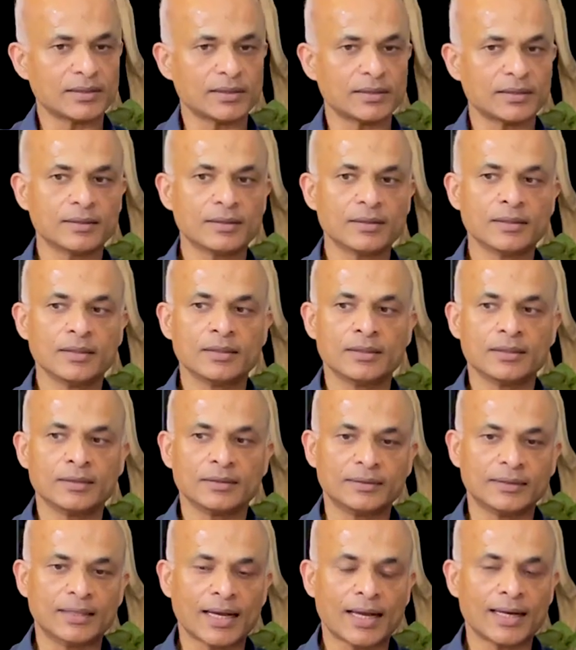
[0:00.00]
whether
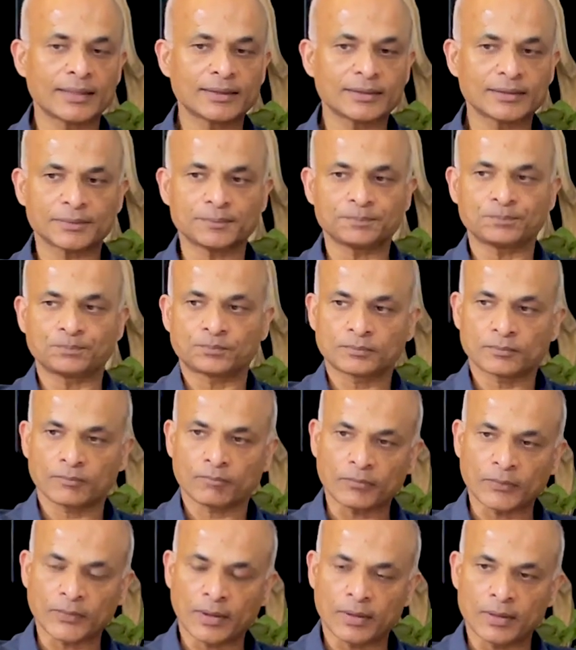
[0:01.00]
that
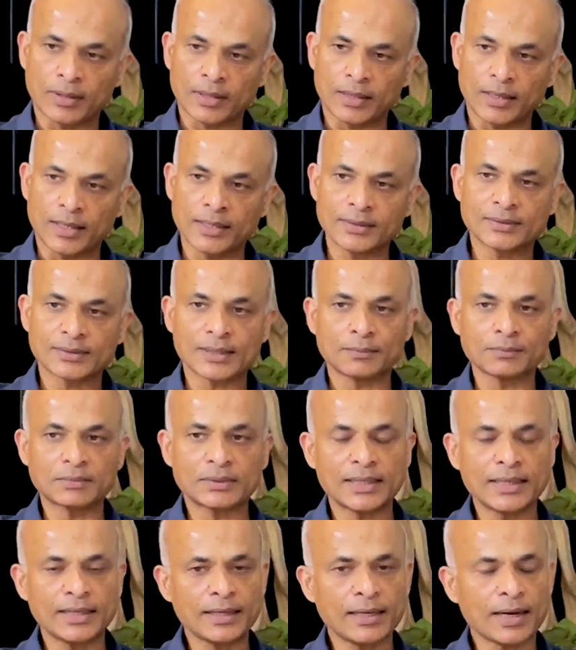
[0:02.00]
is
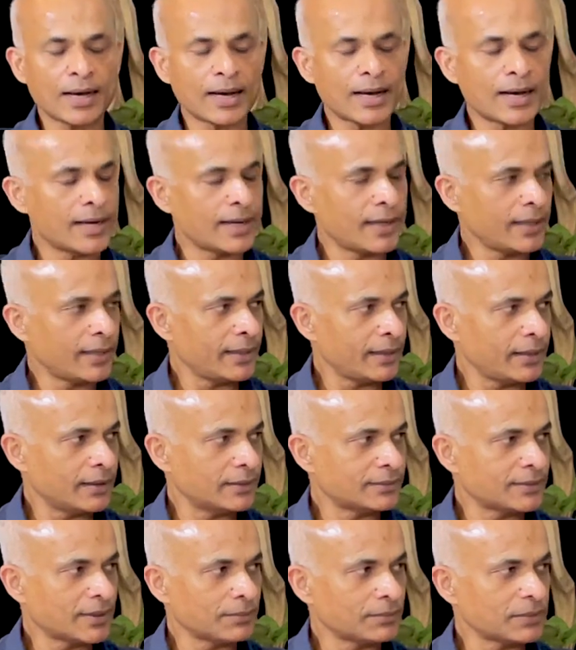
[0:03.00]
something
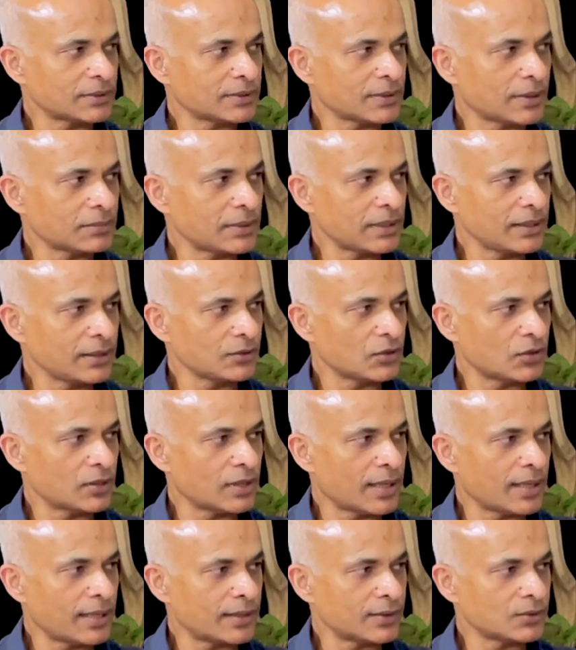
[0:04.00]
something
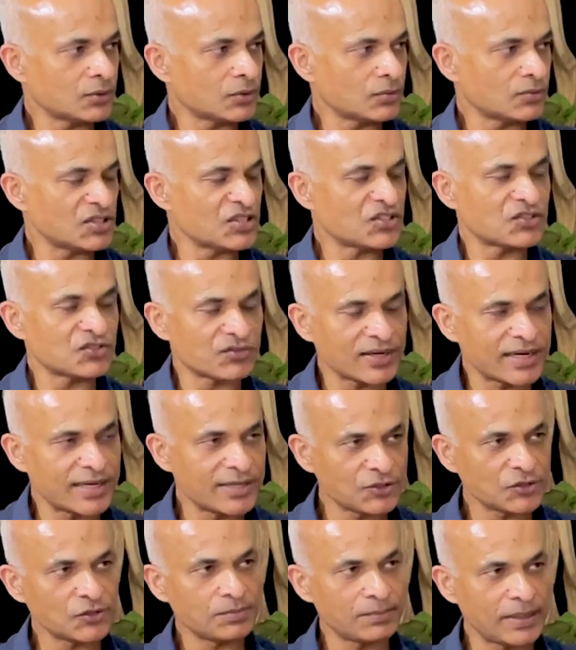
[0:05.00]
that
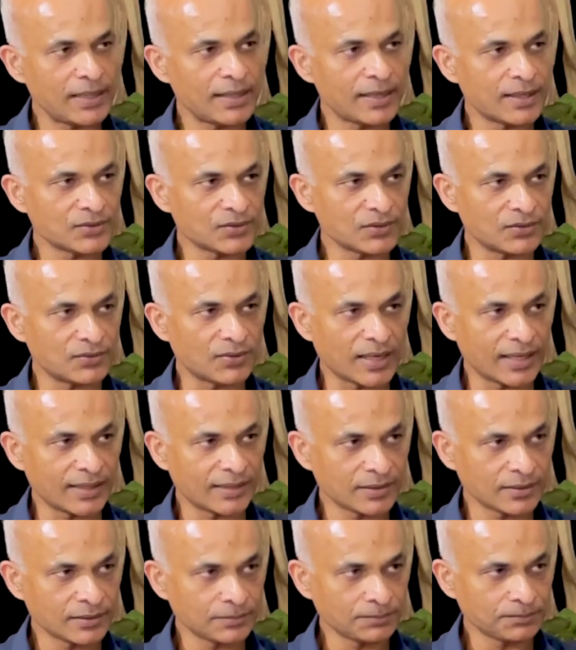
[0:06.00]
restrains me as a
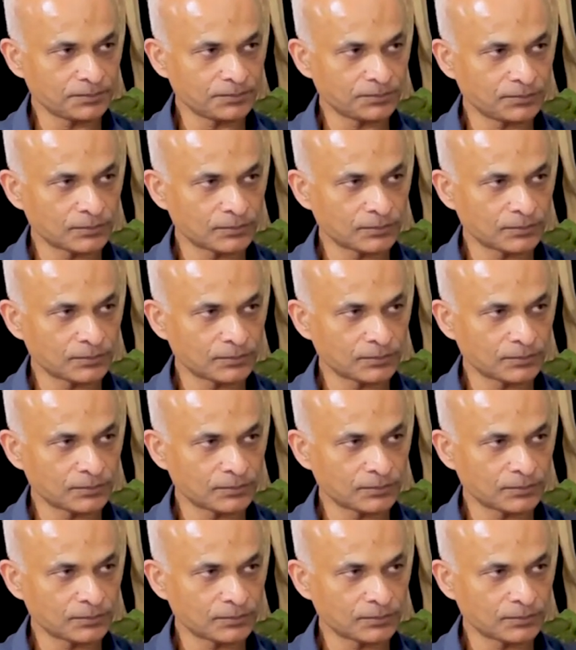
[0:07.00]
writer,